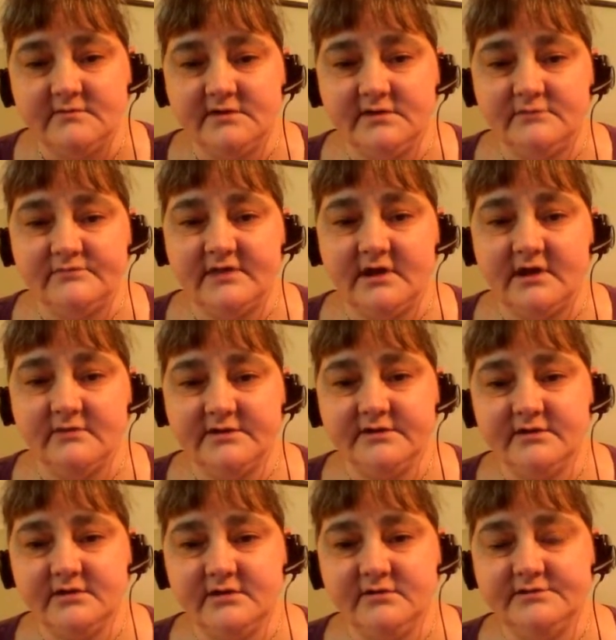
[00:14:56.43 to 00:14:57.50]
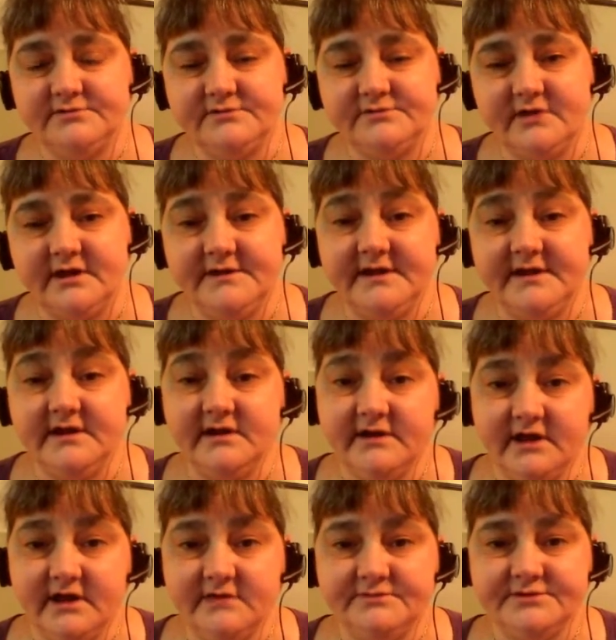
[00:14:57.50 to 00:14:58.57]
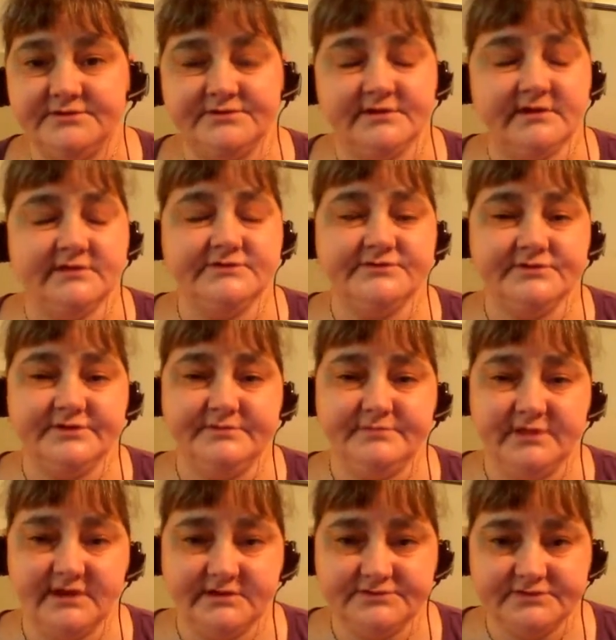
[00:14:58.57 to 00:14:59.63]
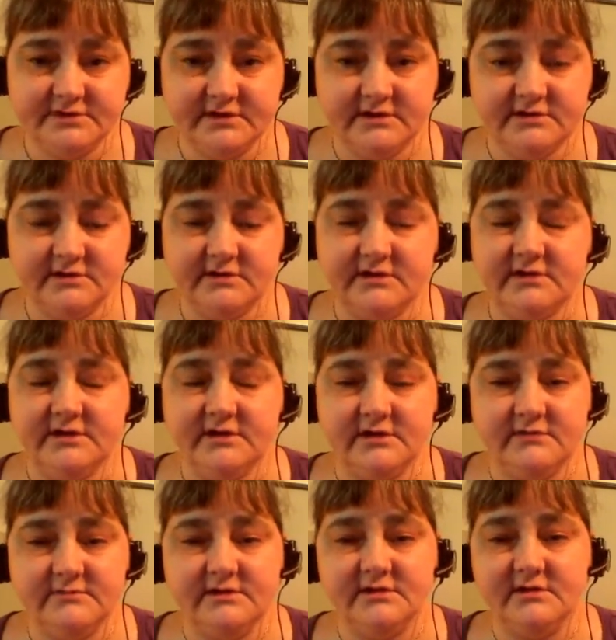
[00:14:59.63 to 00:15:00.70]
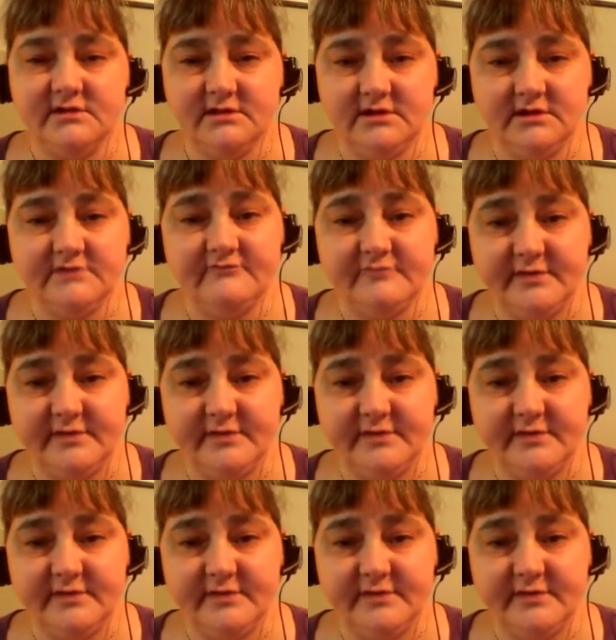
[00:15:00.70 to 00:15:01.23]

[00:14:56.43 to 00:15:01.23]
Well, I'm going to go and try to take a nap since I didn't sleep last night and I am in a lot of